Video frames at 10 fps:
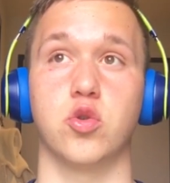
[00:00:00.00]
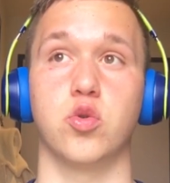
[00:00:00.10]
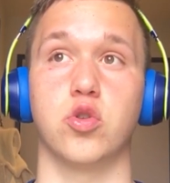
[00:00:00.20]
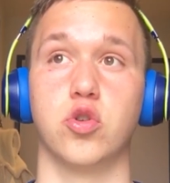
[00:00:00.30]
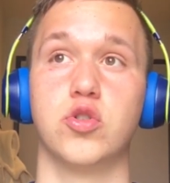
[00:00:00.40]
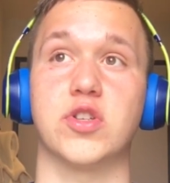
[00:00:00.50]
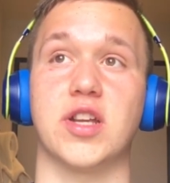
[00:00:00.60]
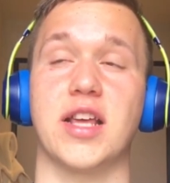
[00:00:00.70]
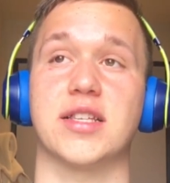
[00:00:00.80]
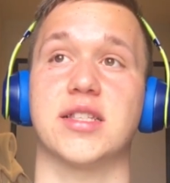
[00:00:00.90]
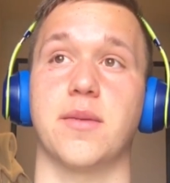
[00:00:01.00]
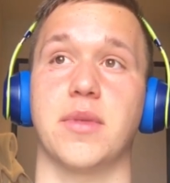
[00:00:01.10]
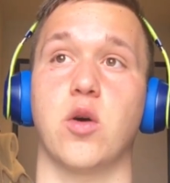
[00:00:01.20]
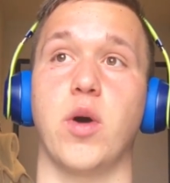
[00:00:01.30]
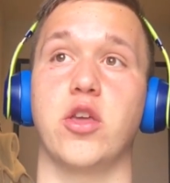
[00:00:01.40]
to use it as
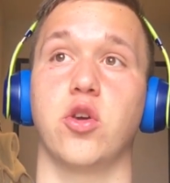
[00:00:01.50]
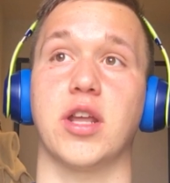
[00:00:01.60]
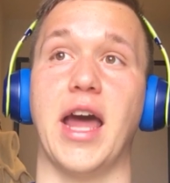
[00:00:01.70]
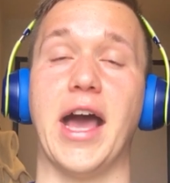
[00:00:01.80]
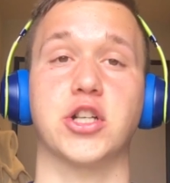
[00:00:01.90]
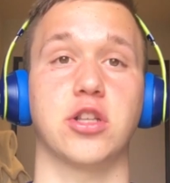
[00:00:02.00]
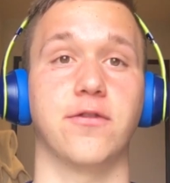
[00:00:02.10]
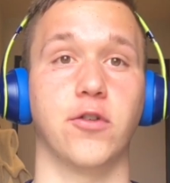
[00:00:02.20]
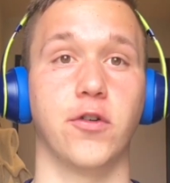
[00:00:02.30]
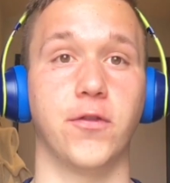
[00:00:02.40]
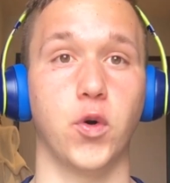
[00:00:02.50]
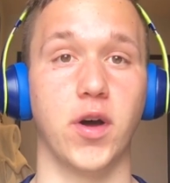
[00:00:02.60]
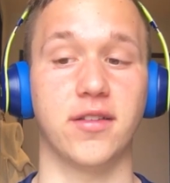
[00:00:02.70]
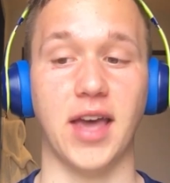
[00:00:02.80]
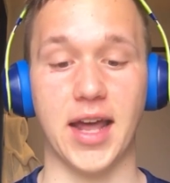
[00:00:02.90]
something where you can actually fall
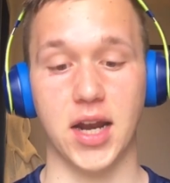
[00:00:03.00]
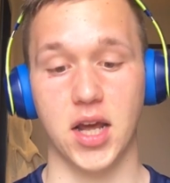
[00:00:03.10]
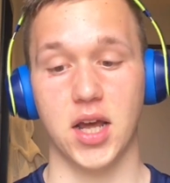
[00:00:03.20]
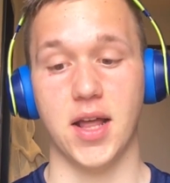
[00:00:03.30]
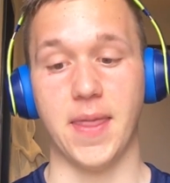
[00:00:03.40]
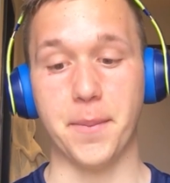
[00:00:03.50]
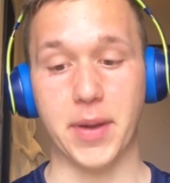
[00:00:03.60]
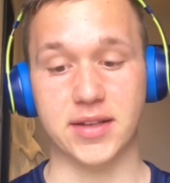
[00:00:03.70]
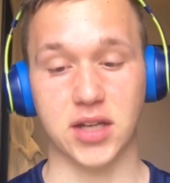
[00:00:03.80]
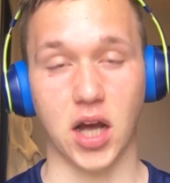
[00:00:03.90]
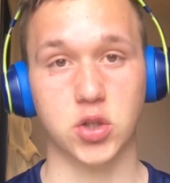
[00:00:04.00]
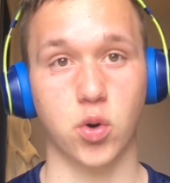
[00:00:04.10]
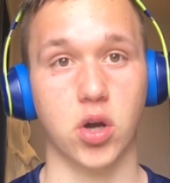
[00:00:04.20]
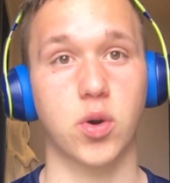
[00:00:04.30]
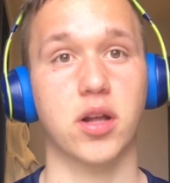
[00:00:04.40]
forwards. And that being said,
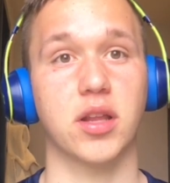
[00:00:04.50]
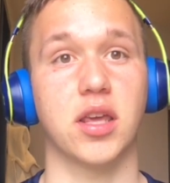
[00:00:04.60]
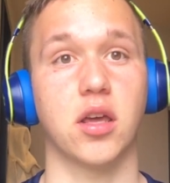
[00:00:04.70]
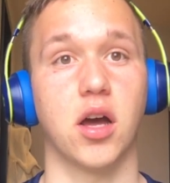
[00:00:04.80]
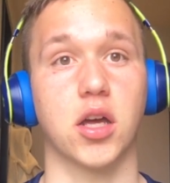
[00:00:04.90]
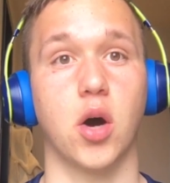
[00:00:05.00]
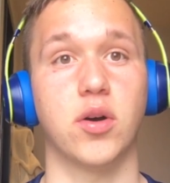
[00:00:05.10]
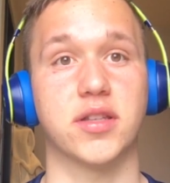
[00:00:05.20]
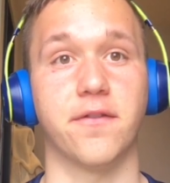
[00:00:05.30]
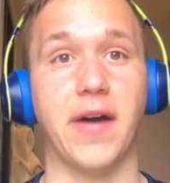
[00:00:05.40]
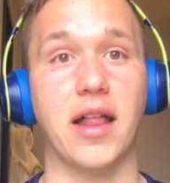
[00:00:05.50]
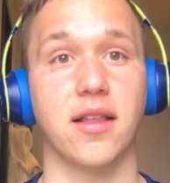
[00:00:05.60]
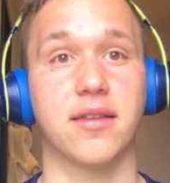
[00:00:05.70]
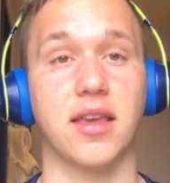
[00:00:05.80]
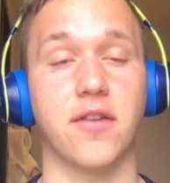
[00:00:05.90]
I just want to quickly go into
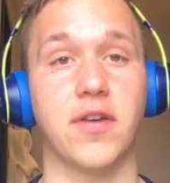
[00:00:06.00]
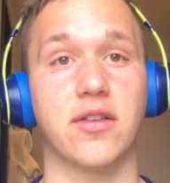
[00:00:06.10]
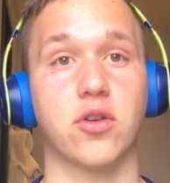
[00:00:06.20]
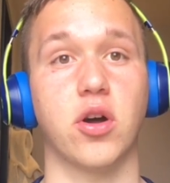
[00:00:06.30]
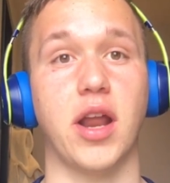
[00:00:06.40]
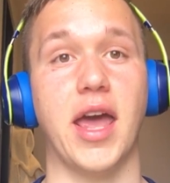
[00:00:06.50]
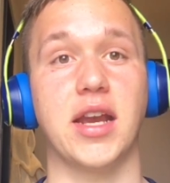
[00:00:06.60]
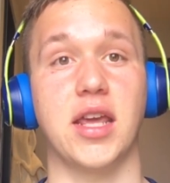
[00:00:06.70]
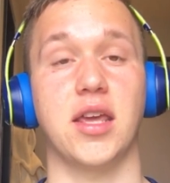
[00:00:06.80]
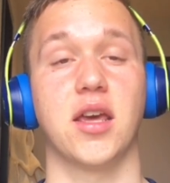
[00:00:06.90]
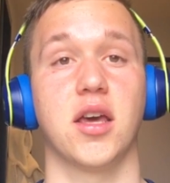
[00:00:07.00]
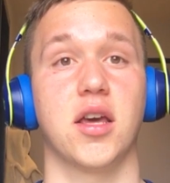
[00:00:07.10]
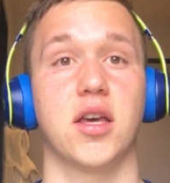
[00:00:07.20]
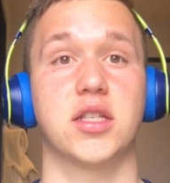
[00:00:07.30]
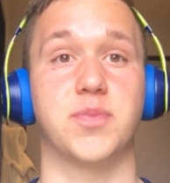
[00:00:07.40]
Val and see if he's got any
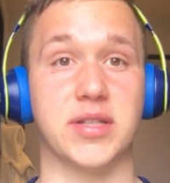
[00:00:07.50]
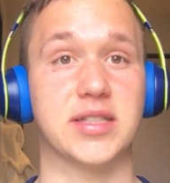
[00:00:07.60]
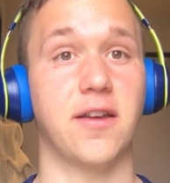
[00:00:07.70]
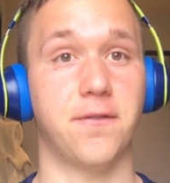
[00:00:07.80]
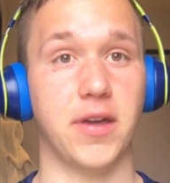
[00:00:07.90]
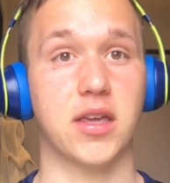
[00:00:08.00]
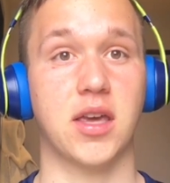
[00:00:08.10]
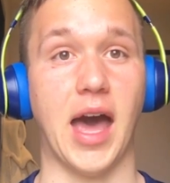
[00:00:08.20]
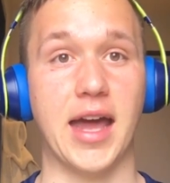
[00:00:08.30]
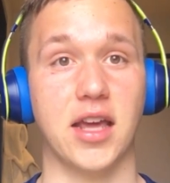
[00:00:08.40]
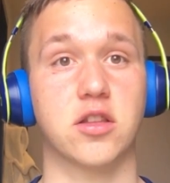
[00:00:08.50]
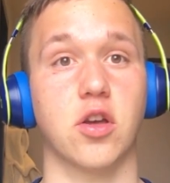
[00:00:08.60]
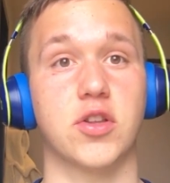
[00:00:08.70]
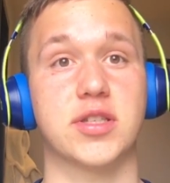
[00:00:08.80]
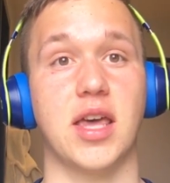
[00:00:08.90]
specific
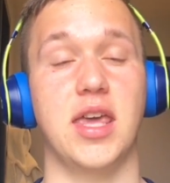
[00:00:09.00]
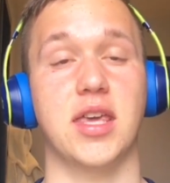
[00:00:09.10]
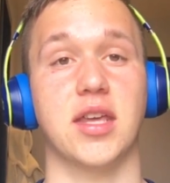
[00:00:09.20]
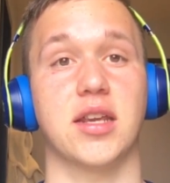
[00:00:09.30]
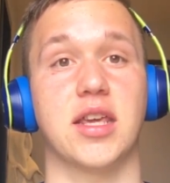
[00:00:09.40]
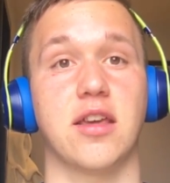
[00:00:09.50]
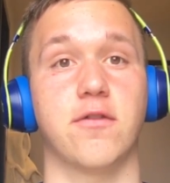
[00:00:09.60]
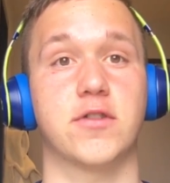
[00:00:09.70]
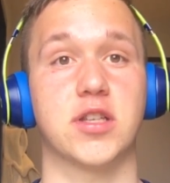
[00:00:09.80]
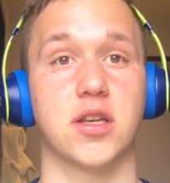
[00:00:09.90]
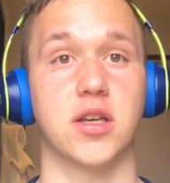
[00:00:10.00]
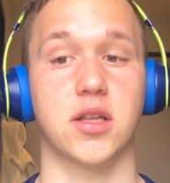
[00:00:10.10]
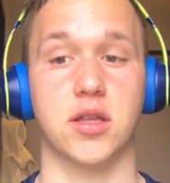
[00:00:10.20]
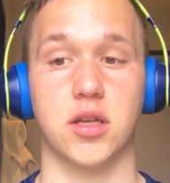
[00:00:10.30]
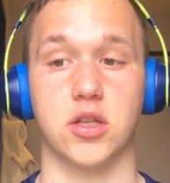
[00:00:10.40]
anecdotes that he can give to
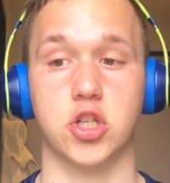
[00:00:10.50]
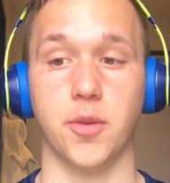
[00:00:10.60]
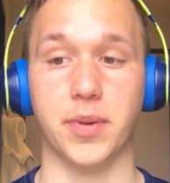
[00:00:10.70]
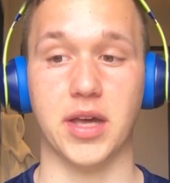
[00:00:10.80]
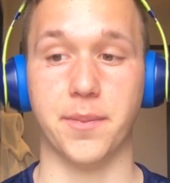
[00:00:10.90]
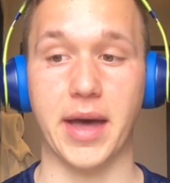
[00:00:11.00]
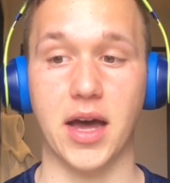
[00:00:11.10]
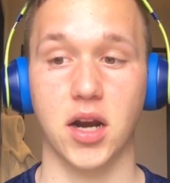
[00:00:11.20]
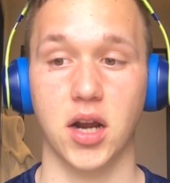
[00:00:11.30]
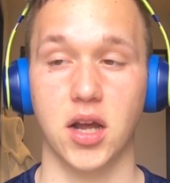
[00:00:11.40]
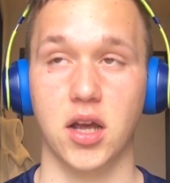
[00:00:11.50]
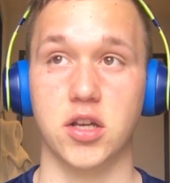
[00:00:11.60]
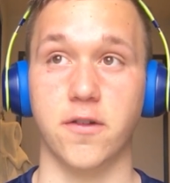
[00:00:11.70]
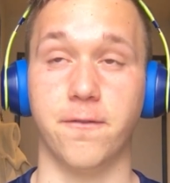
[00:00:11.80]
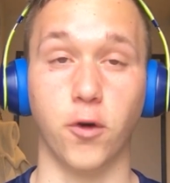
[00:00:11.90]
the topic about
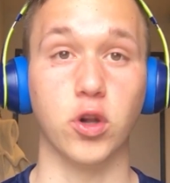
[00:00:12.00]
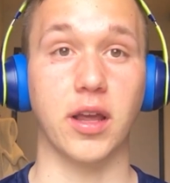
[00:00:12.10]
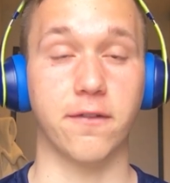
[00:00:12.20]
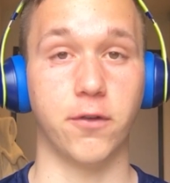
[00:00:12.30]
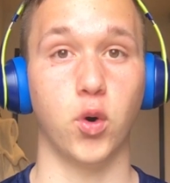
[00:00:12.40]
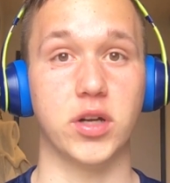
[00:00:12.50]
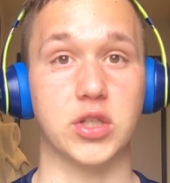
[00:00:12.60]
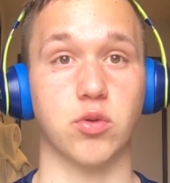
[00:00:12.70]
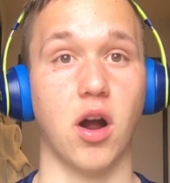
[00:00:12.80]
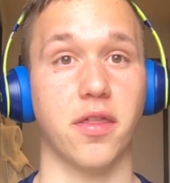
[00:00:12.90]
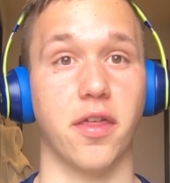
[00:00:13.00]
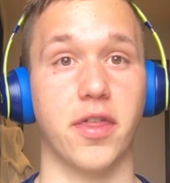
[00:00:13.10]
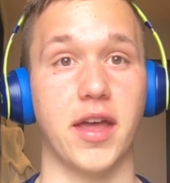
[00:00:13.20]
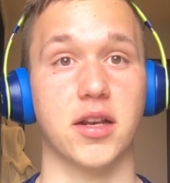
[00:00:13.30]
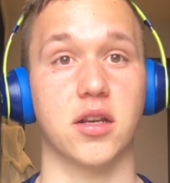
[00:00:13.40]
falling forwards
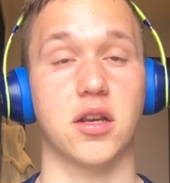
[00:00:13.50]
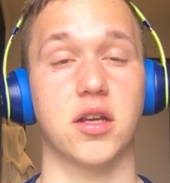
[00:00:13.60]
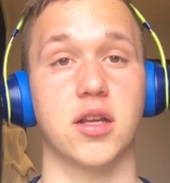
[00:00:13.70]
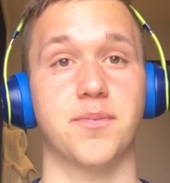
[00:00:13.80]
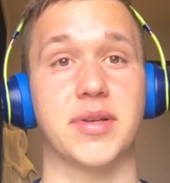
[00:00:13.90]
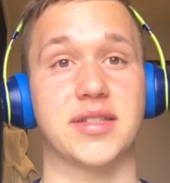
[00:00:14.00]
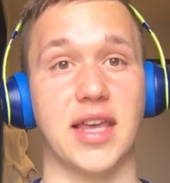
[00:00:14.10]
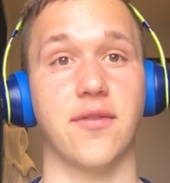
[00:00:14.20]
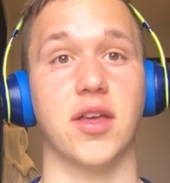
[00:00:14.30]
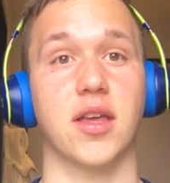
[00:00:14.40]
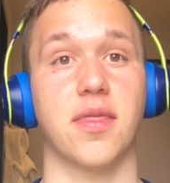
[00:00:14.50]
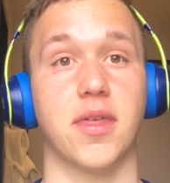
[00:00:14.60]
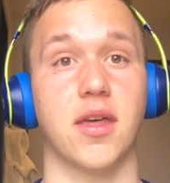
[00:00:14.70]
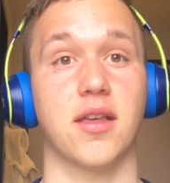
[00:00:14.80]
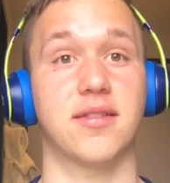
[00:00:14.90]
rather than
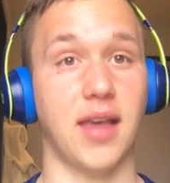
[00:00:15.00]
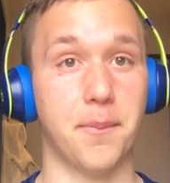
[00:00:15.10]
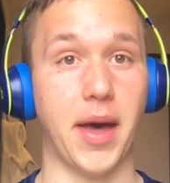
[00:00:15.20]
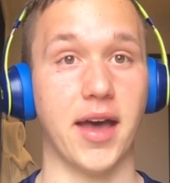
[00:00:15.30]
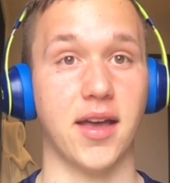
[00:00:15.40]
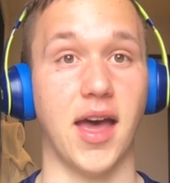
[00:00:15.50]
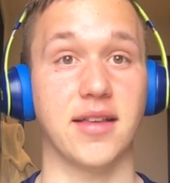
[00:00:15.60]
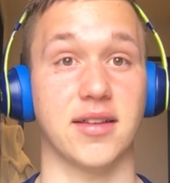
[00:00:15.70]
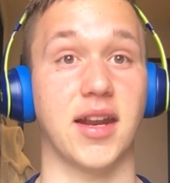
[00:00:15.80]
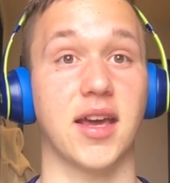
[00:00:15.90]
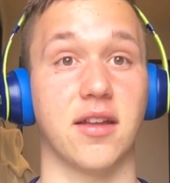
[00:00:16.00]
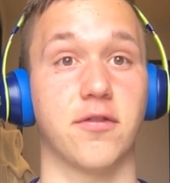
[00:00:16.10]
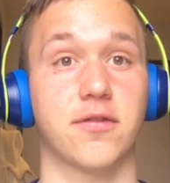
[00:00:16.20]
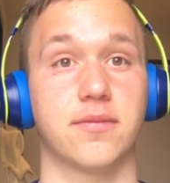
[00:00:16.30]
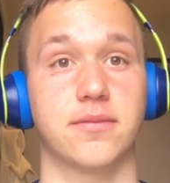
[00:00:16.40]
perceiving the setback as a
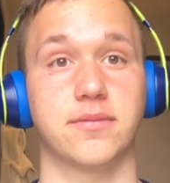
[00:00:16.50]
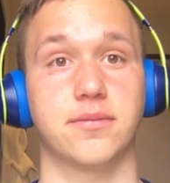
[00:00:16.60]
negative.